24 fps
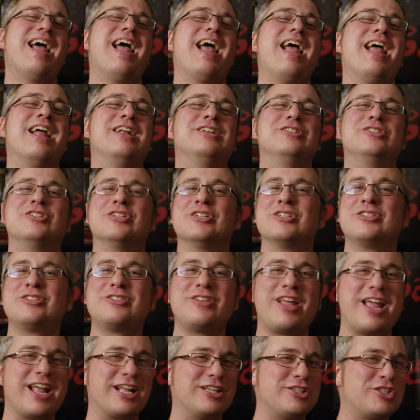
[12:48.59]
and just
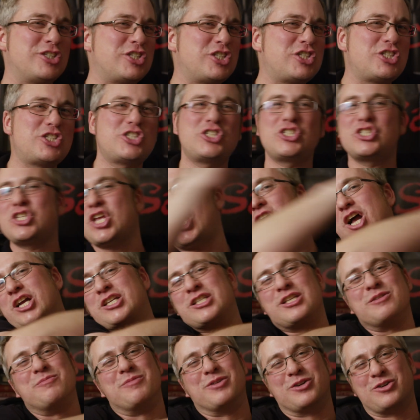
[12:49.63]
like
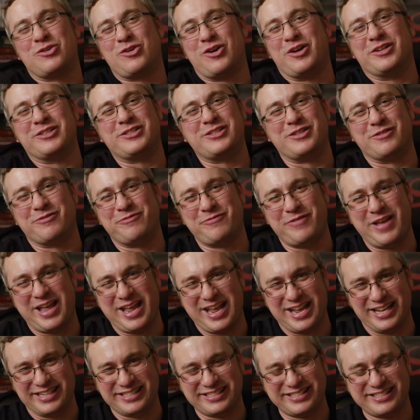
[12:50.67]
socks him across the
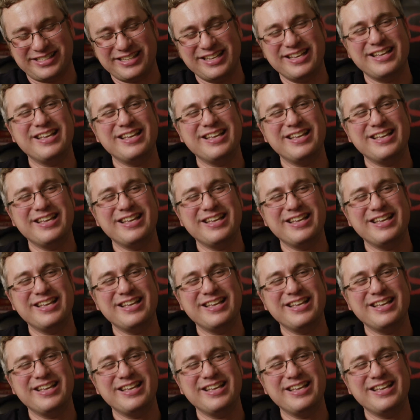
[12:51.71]
face.